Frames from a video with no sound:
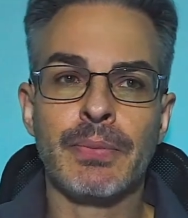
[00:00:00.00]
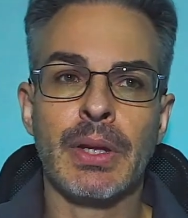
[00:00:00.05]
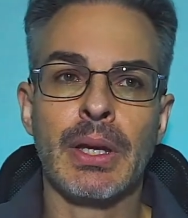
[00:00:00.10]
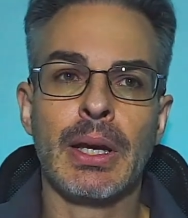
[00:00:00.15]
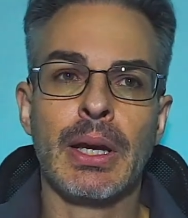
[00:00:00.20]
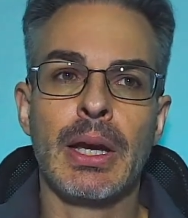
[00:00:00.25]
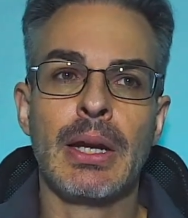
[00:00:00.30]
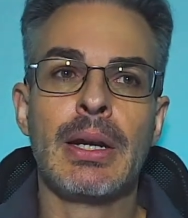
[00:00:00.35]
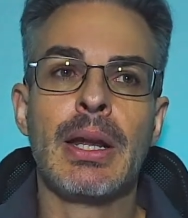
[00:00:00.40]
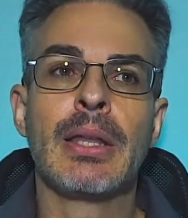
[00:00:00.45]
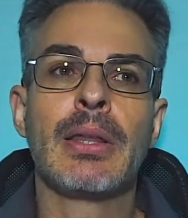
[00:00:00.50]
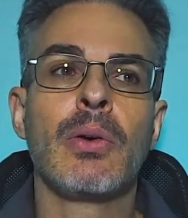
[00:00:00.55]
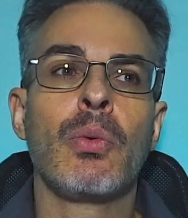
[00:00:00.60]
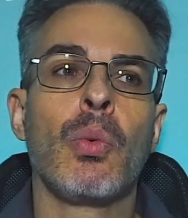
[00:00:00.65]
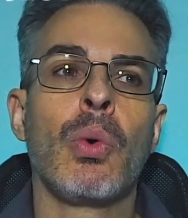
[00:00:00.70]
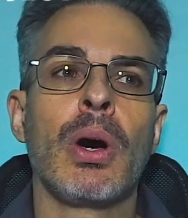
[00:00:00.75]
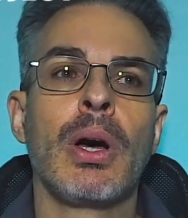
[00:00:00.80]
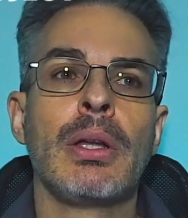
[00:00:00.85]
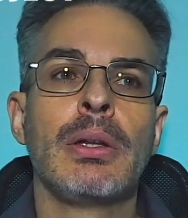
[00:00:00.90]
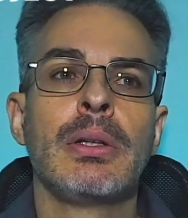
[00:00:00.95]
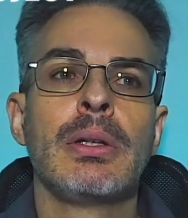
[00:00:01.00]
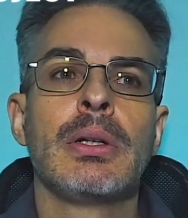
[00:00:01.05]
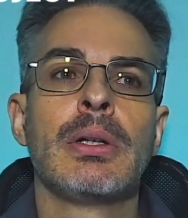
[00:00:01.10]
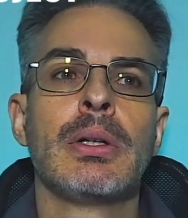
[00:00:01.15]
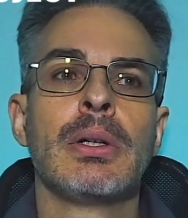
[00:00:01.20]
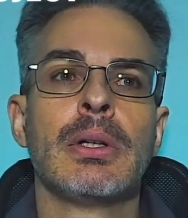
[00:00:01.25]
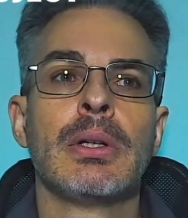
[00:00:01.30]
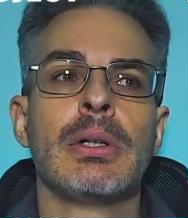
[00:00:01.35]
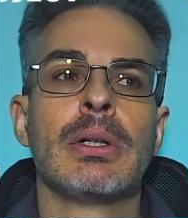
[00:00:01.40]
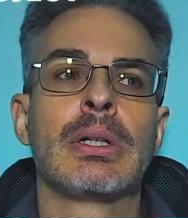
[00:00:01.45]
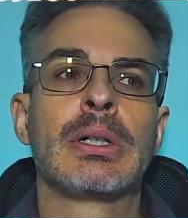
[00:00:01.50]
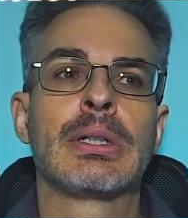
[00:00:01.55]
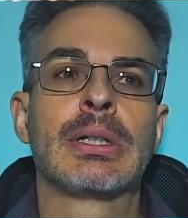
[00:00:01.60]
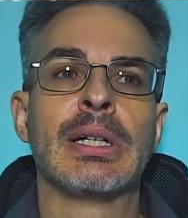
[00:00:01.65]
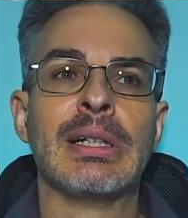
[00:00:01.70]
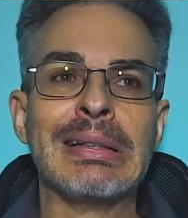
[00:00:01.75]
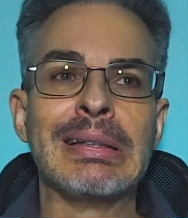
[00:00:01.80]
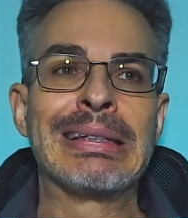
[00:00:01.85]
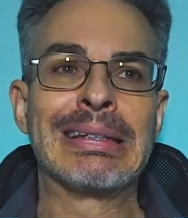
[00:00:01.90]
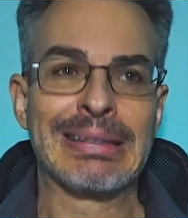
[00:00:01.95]
another one
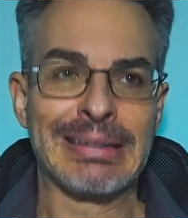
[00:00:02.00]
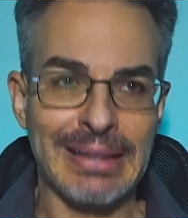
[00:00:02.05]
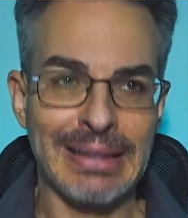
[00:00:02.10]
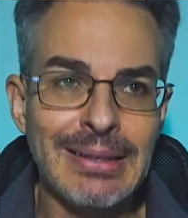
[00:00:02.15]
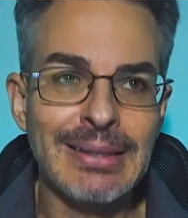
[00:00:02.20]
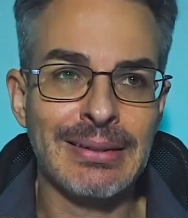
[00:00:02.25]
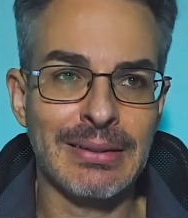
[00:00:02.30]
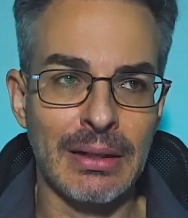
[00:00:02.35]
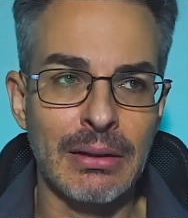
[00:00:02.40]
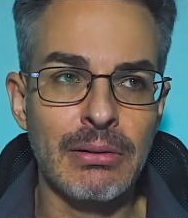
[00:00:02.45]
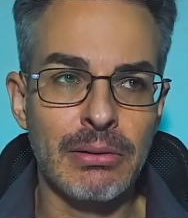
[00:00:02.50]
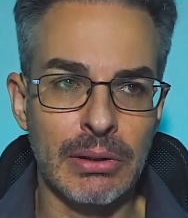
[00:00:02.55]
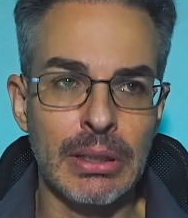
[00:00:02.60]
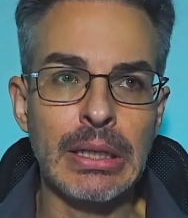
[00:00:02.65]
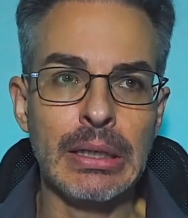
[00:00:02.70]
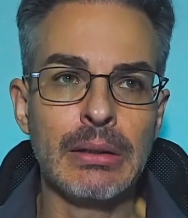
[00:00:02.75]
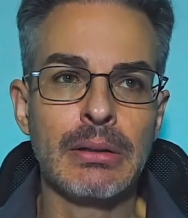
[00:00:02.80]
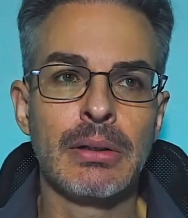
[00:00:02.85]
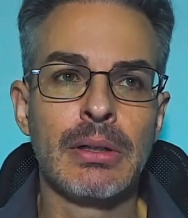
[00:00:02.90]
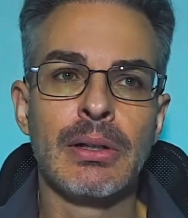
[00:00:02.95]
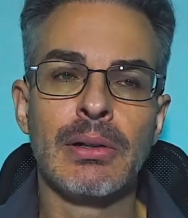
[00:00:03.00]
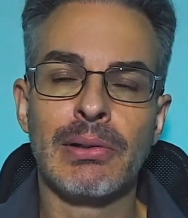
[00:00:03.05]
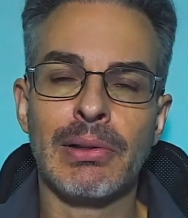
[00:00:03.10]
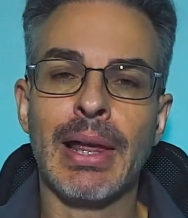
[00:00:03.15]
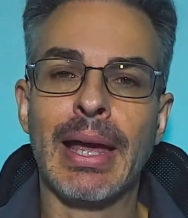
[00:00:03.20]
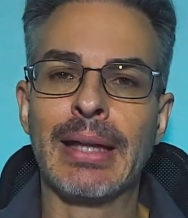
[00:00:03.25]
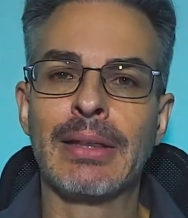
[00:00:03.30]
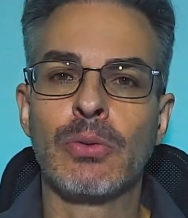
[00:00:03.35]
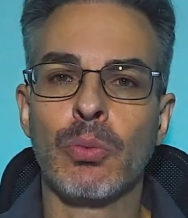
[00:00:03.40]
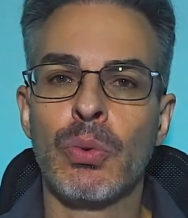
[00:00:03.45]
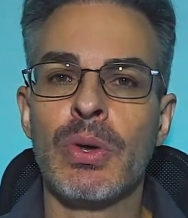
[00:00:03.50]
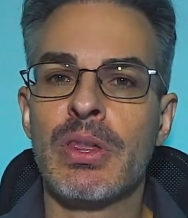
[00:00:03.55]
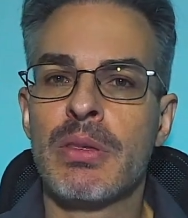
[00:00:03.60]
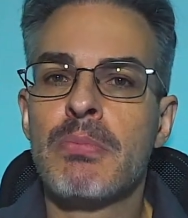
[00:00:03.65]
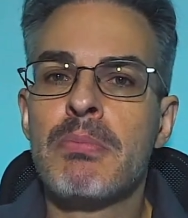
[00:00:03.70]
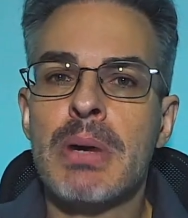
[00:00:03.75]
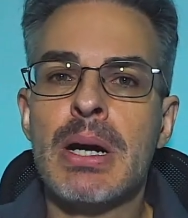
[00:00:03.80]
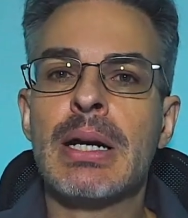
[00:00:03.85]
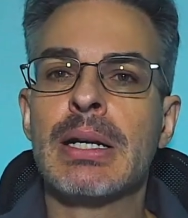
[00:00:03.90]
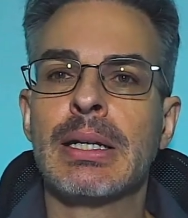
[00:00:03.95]
consistently led with
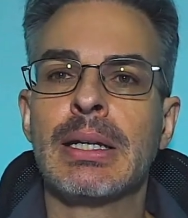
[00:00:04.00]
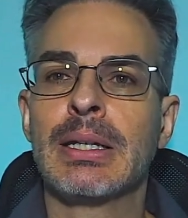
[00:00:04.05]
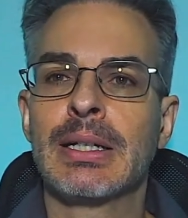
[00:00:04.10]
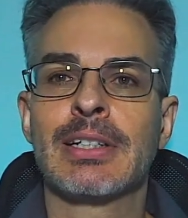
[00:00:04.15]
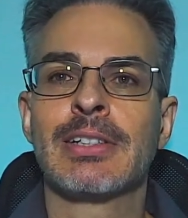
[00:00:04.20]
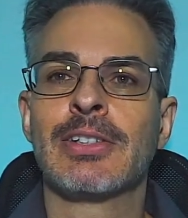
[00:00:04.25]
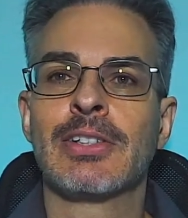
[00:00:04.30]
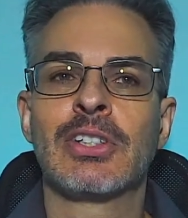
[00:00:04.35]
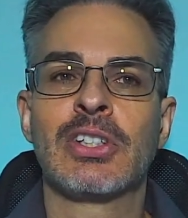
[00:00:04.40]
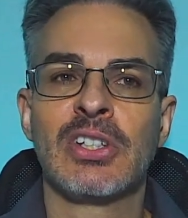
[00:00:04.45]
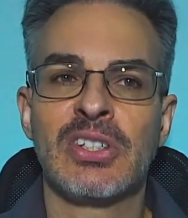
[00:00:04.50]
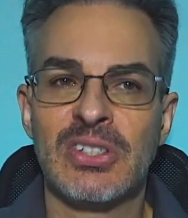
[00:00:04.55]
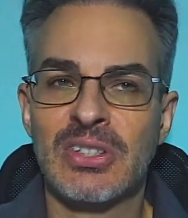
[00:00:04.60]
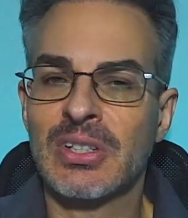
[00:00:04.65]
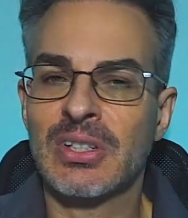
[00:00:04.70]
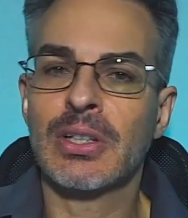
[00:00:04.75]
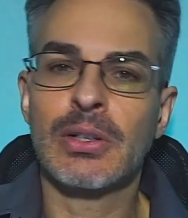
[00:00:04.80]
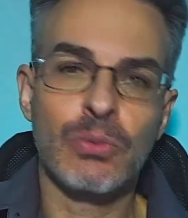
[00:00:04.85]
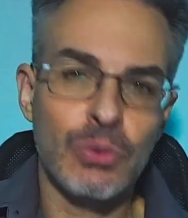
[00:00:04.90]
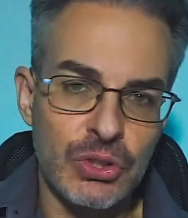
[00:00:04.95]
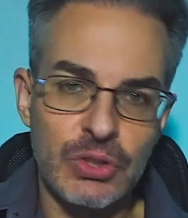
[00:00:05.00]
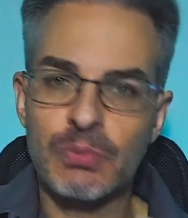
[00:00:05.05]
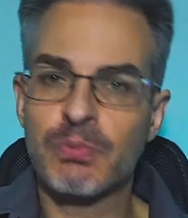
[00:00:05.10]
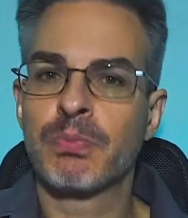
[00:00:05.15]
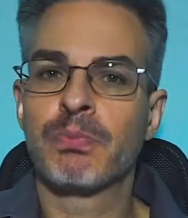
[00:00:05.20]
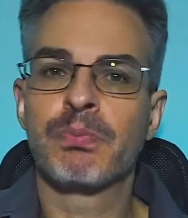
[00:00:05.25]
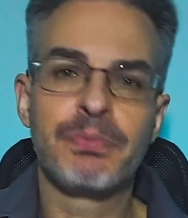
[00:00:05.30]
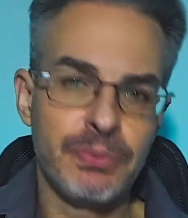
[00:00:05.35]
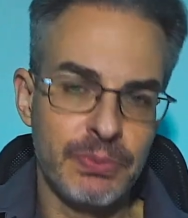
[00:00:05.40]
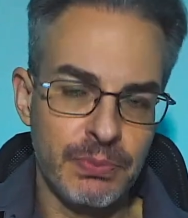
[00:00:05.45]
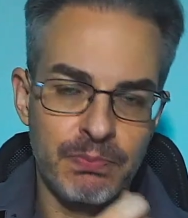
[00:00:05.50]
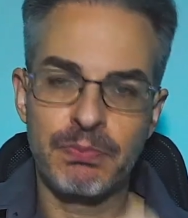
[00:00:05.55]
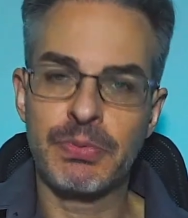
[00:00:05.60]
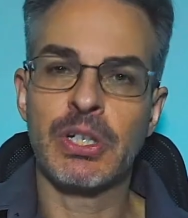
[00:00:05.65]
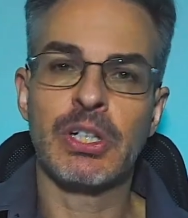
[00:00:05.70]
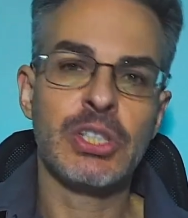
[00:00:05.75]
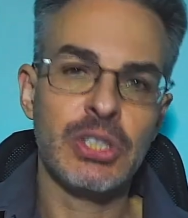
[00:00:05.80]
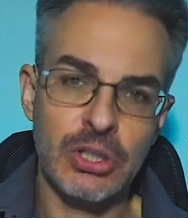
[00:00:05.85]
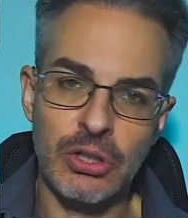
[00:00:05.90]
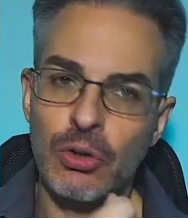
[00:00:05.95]
money, consistently was
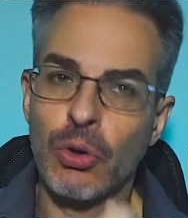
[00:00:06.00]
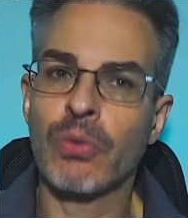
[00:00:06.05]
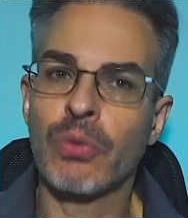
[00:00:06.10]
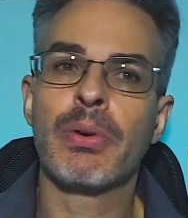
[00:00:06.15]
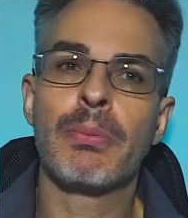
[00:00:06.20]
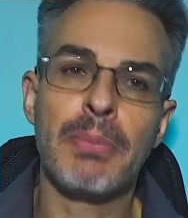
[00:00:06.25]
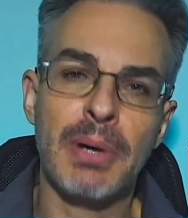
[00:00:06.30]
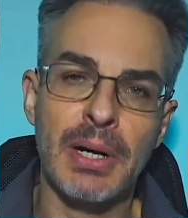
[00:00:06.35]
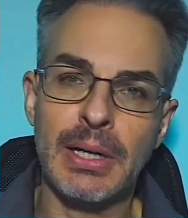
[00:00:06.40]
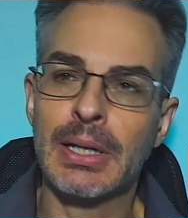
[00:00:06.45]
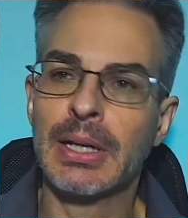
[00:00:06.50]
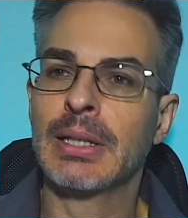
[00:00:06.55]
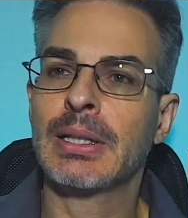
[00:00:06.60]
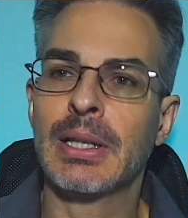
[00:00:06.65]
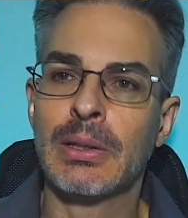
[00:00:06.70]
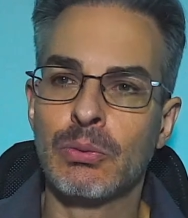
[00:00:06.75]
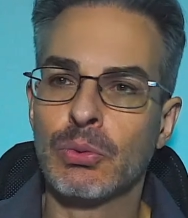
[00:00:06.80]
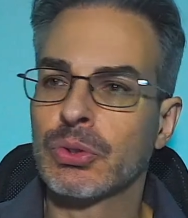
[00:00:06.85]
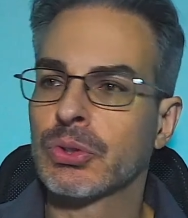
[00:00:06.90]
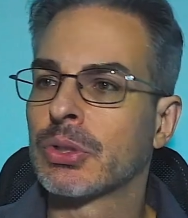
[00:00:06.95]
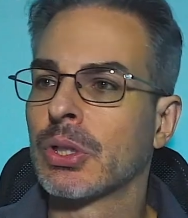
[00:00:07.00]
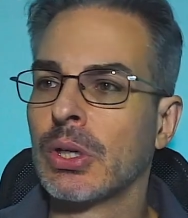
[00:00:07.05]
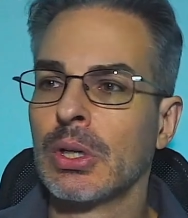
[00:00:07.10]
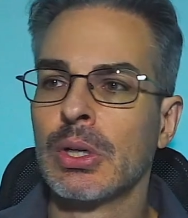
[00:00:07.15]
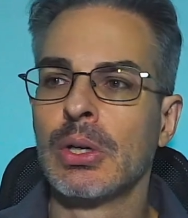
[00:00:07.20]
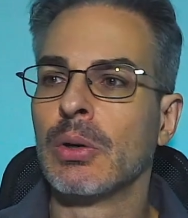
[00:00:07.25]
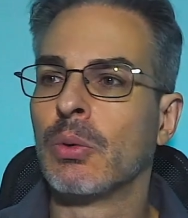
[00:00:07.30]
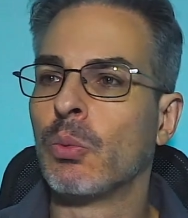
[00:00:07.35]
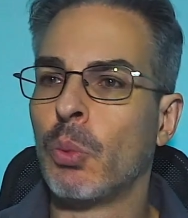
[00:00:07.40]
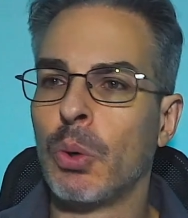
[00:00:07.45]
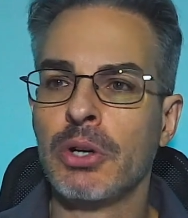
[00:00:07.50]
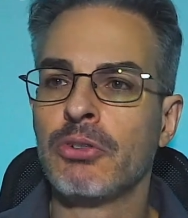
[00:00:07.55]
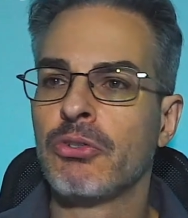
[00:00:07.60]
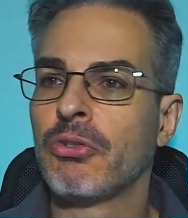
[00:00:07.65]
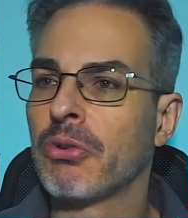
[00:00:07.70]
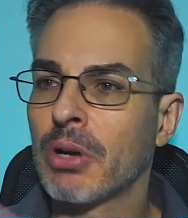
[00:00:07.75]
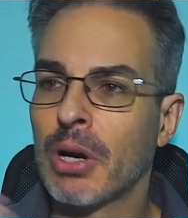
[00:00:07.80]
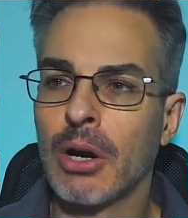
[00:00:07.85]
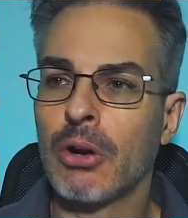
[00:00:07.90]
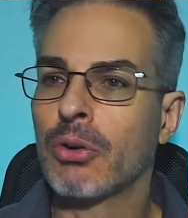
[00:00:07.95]
dishing over money, and then was
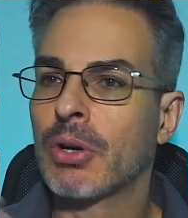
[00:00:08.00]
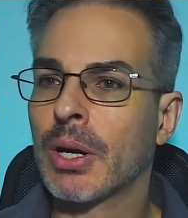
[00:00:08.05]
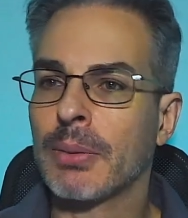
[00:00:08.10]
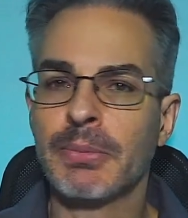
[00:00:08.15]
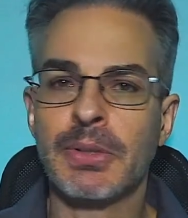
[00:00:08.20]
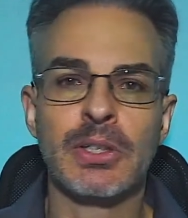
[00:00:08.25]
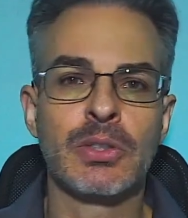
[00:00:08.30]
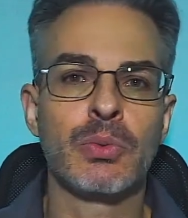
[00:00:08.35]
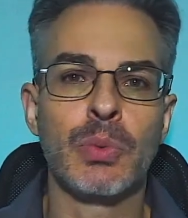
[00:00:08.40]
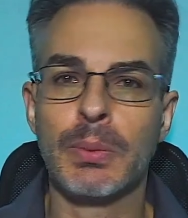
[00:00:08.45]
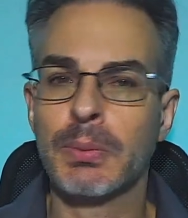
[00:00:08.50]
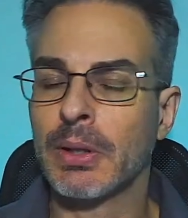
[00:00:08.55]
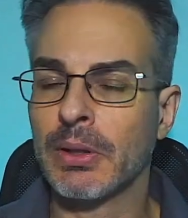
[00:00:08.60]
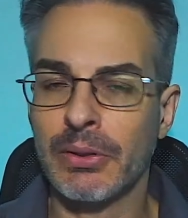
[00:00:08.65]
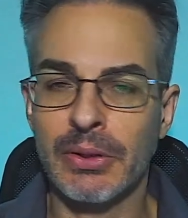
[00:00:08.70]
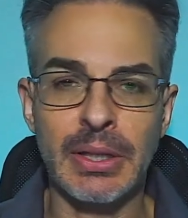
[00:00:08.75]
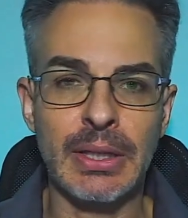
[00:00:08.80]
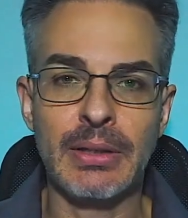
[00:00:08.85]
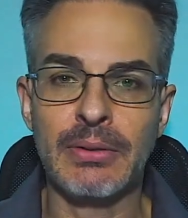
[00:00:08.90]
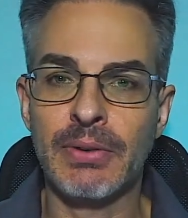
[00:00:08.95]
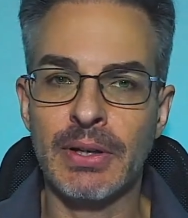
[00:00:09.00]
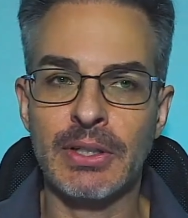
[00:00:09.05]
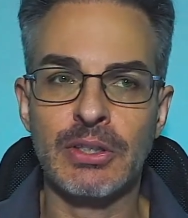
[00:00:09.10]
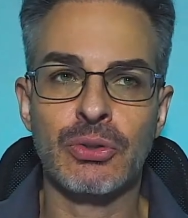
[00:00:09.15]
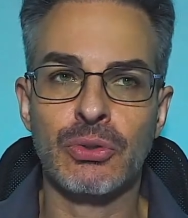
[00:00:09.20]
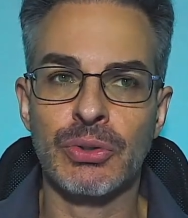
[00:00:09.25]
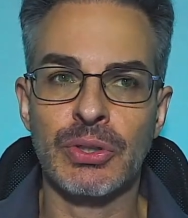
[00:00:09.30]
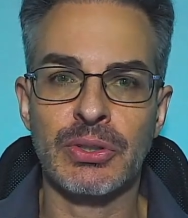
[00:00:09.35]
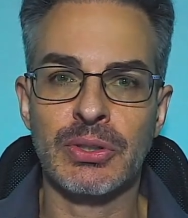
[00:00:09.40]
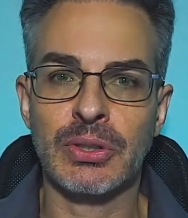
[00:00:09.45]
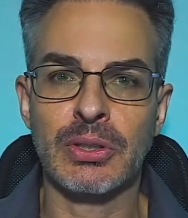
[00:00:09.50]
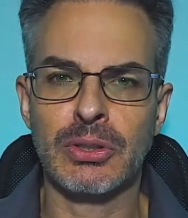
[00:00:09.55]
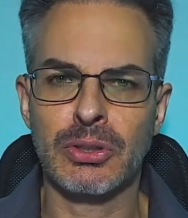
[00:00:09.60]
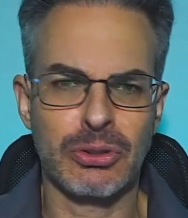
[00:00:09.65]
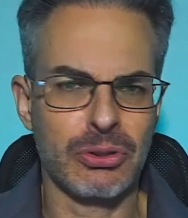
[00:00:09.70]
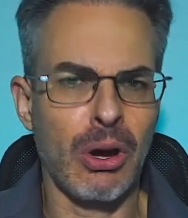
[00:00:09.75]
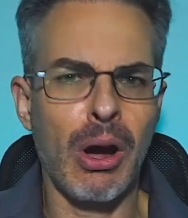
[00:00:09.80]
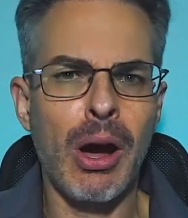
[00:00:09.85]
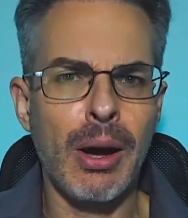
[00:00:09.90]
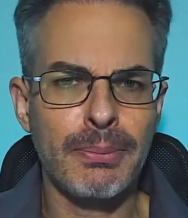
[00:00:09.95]
wondering how come these women leave as soon as he
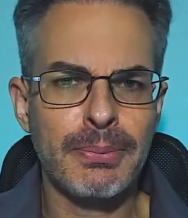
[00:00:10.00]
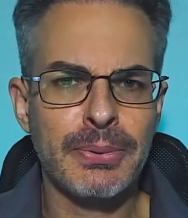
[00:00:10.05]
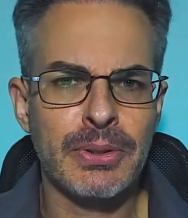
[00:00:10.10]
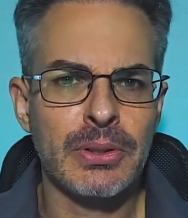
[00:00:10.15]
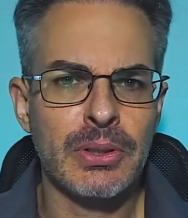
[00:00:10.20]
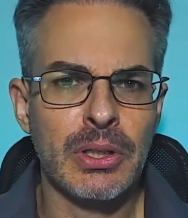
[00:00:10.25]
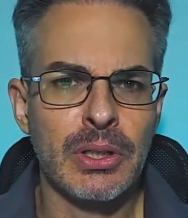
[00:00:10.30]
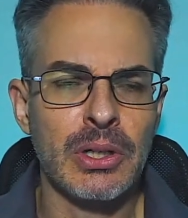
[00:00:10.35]
stops,